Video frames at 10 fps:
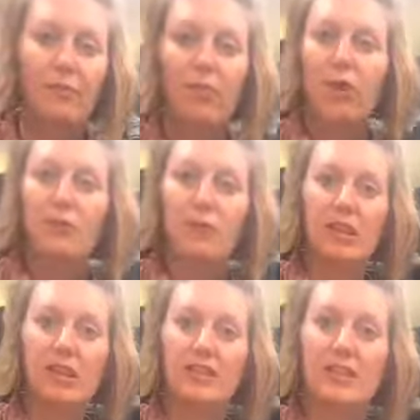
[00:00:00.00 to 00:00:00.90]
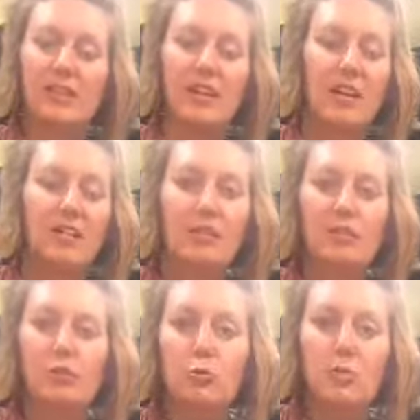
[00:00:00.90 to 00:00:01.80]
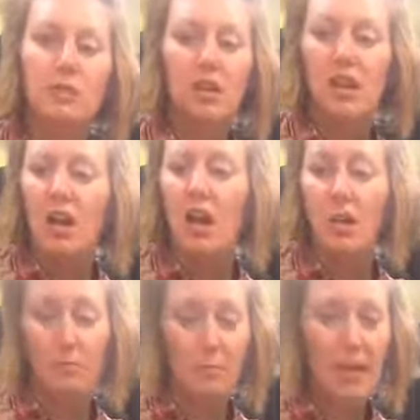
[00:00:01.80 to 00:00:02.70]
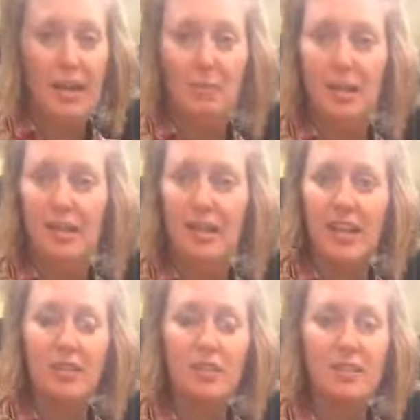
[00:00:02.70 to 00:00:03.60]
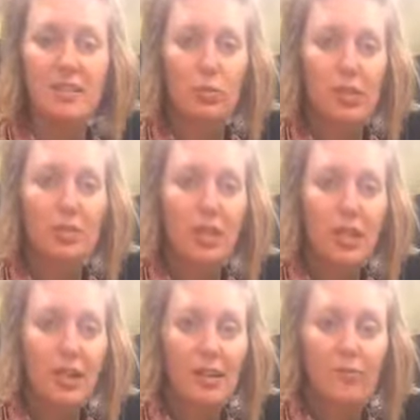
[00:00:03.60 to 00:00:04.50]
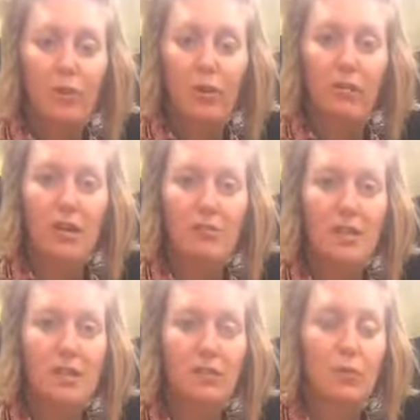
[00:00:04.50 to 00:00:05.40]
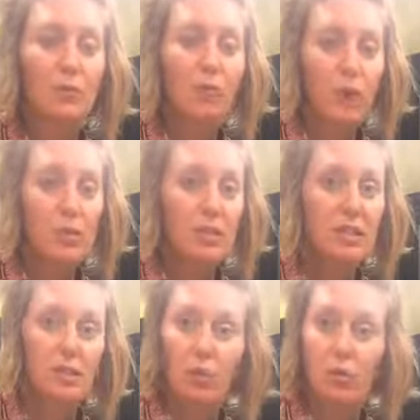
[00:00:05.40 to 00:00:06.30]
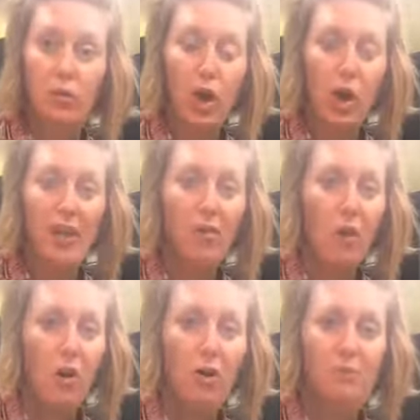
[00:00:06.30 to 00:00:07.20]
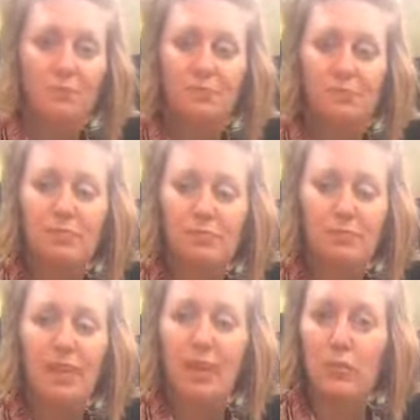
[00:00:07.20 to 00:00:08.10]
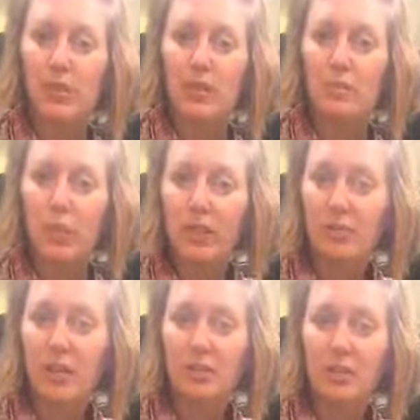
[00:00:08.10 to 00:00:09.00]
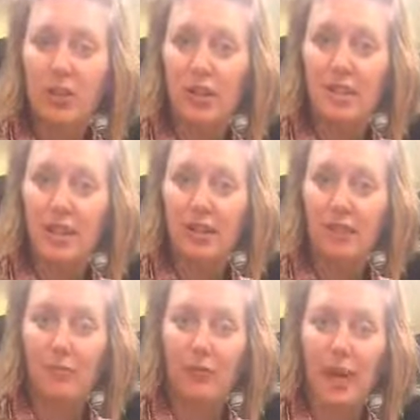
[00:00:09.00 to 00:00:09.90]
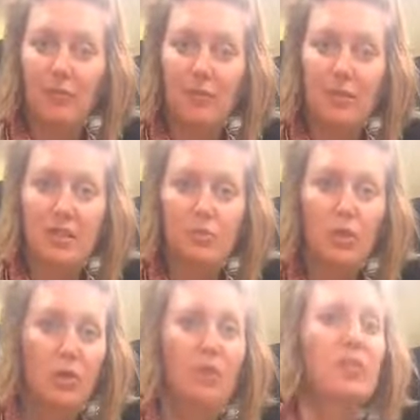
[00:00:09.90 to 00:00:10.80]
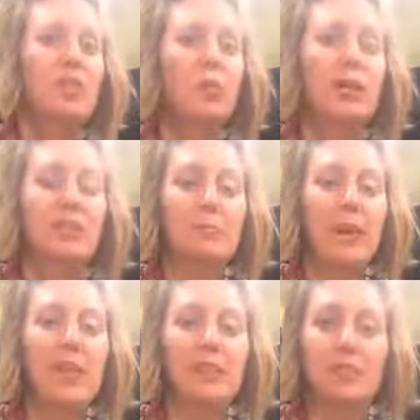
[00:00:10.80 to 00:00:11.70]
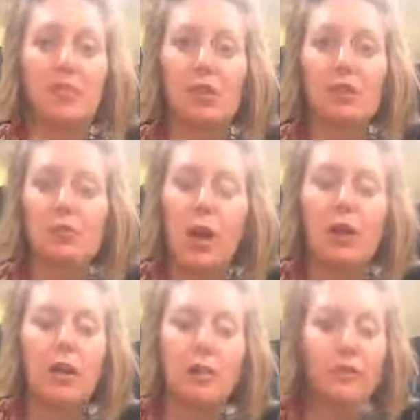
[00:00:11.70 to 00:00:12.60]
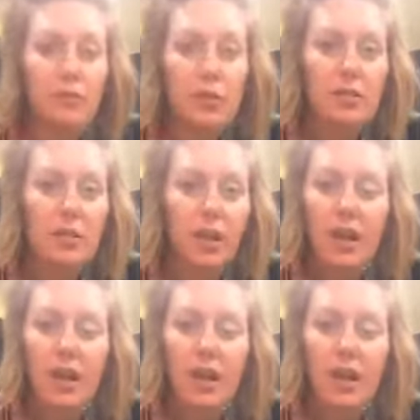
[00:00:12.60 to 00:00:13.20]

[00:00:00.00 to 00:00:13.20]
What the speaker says: for all different things. Soups, making meat like I just did with the chicken in 45 minutes from frozen, no thawing at all. That's one of the big deterrents, I think, for a lot of us, is we don't even know what to make because everything's rock hard in the freezer.